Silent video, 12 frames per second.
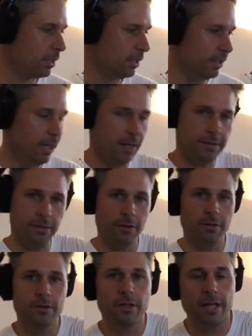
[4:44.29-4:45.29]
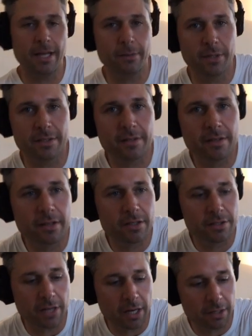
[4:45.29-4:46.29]
Yeah, so anyways,
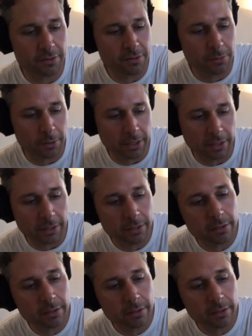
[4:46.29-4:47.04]
shout out to